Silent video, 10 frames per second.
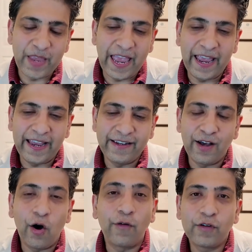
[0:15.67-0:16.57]
and
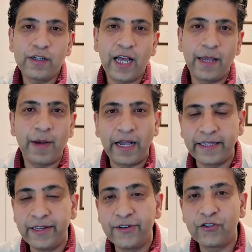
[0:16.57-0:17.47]
oftentimes I
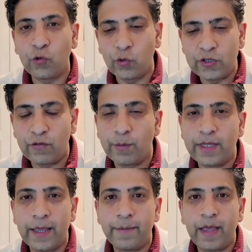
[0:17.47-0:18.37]
hear stories from
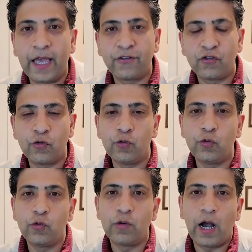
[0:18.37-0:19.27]
them as
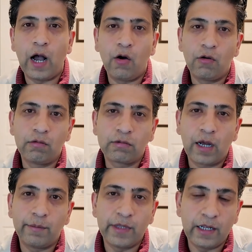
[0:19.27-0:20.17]
to how
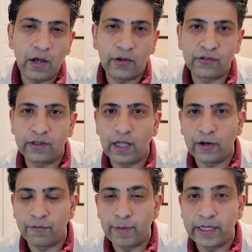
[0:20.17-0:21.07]
come they lost a
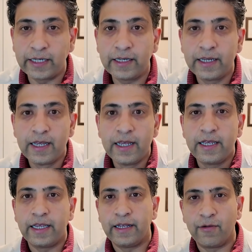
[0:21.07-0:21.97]
lot of money
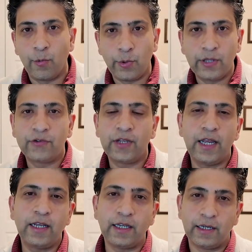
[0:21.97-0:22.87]
in real
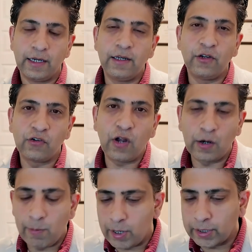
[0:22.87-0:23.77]
estate, in the Indian
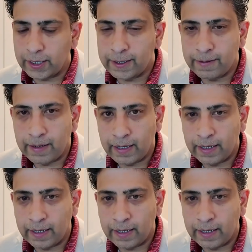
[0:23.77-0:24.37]
stock market.